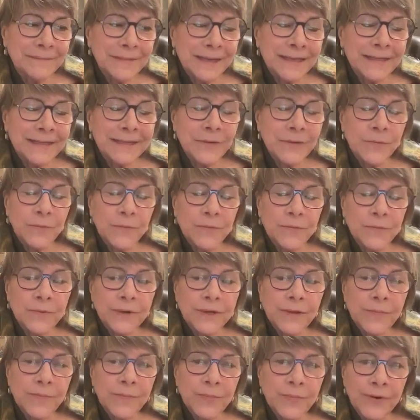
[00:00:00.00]
it's a
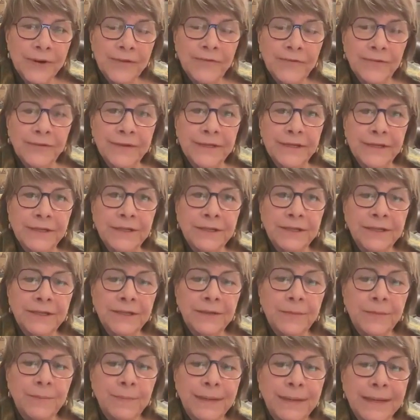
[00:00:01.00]
real privilege
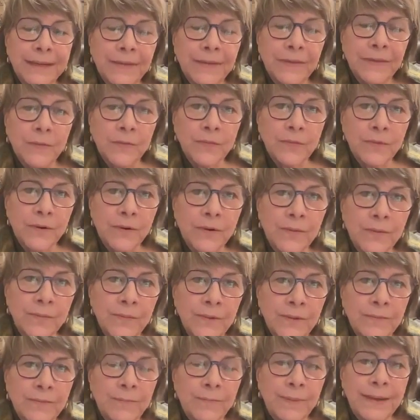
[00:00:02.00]
to be in the room
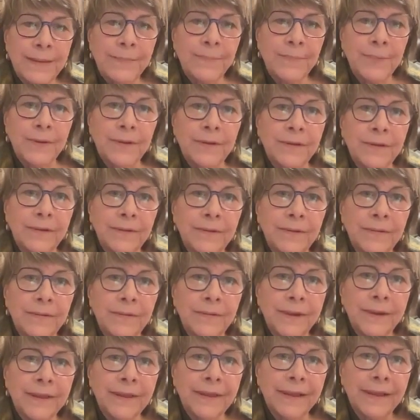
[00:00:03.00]
with people
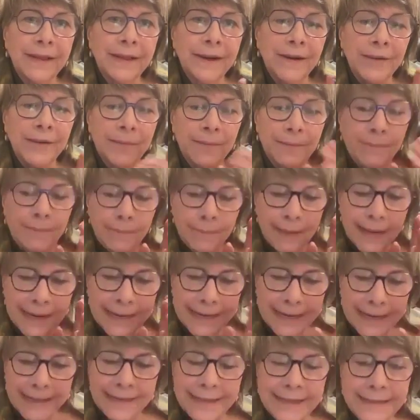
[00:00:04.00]
when they're
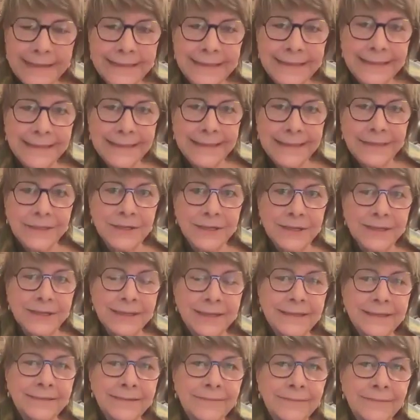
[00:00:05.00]
making these
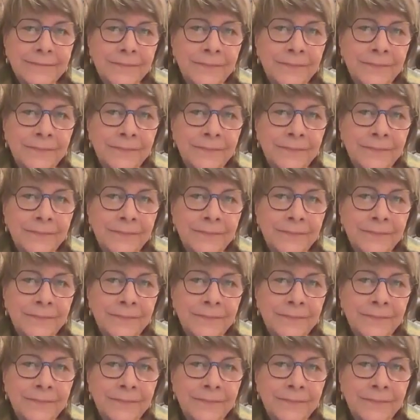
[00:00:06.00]
decisions